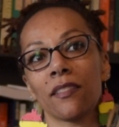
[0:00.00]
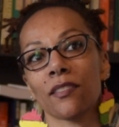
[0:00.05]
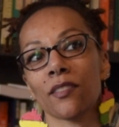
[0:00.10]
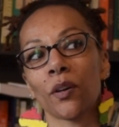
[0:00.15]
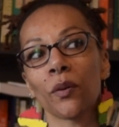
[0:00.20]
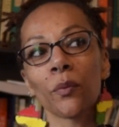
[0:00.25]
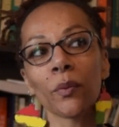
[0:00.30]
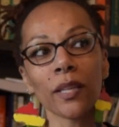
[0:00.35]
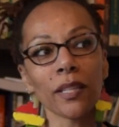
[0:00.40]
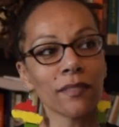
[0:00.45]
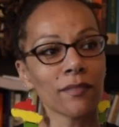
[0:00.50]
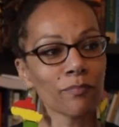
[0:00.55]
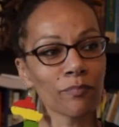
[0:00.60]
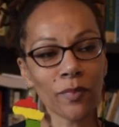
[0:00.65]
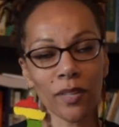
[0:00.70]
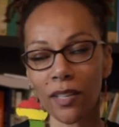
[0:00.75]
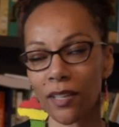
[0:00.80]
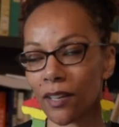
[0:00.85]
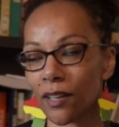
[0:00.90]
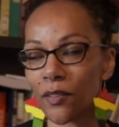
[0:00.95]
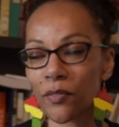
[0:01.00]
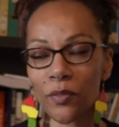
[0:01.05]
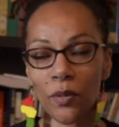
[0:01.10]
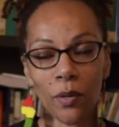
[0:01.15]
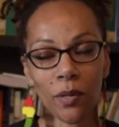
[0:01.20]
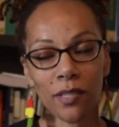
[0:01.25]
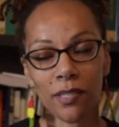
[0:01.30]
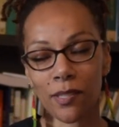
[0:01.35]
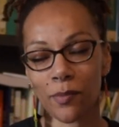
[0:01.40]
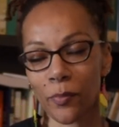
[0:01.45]
so we, of
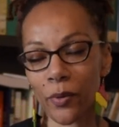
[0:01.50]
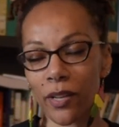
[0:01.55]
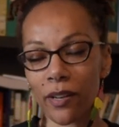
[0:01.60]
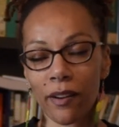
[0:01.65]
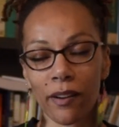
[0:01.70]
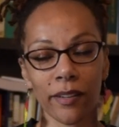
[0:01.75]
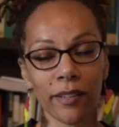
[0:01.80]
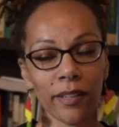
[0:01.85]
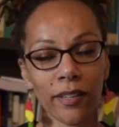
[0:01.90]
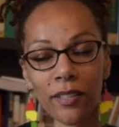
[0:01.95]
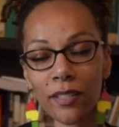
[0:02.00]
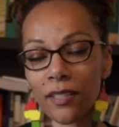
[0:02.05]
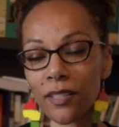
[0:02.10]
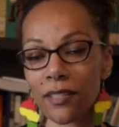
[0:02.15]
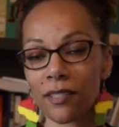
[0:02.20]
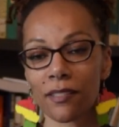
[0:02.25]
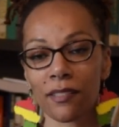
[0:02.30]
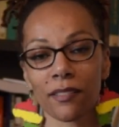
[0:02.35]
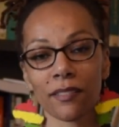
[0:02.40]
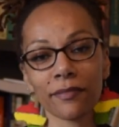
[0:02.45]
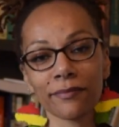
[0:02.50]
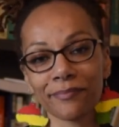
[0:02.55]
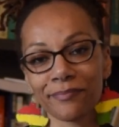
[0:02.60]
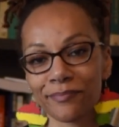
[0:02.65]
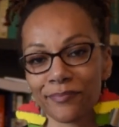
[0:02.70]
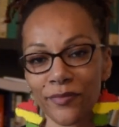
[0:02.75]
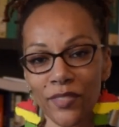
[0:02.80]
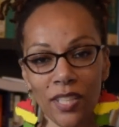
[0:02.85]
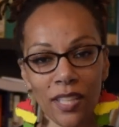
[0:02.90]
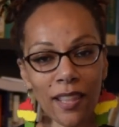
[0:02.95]
course, spread our nerdness
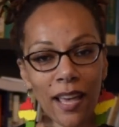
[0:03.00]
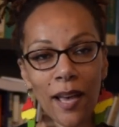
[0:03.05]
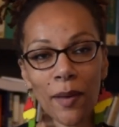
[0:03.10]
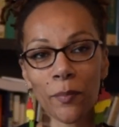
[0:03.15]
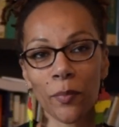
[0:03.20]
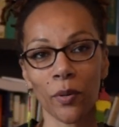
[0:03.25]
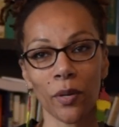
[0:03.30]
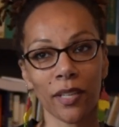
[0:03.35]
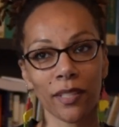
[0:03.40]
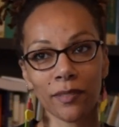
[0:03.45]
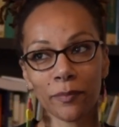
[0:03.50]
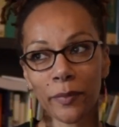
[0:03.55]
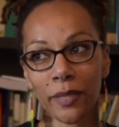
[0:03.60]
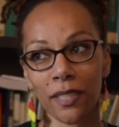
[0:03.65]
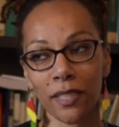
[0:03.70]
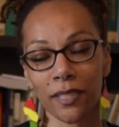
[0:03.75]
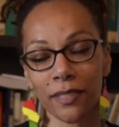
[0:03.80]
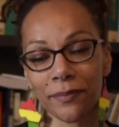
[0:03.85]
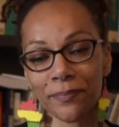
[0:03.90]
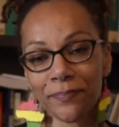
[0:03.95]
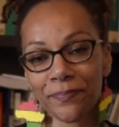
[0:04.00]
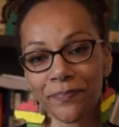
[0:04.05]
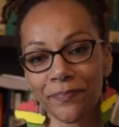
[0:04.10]
to that point and beyond.